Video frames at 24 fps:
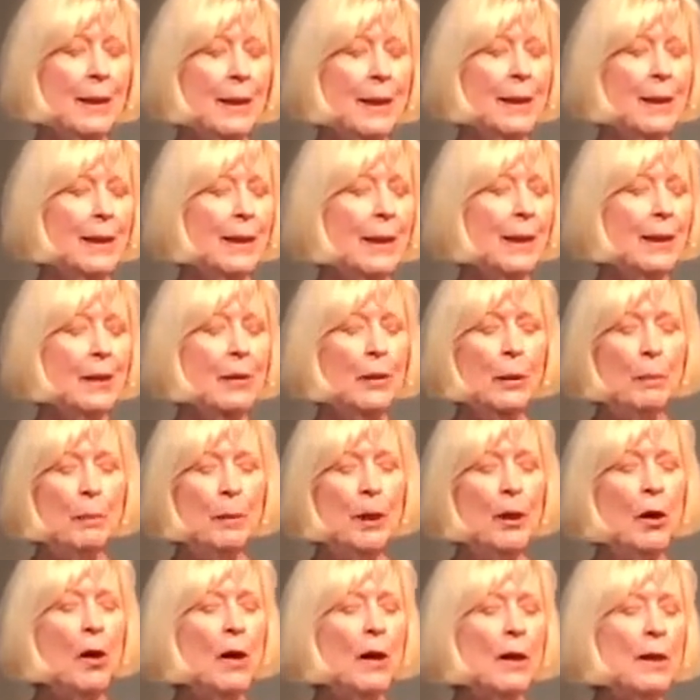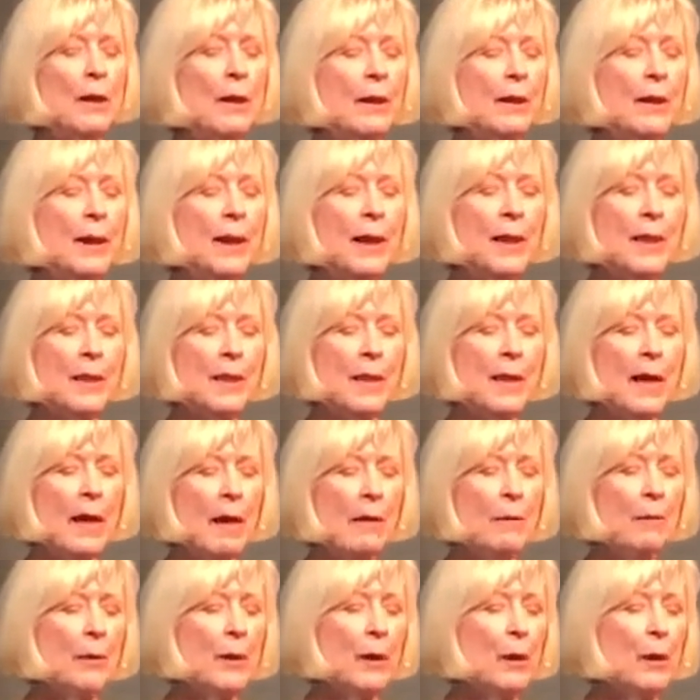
It could be called the thing itself.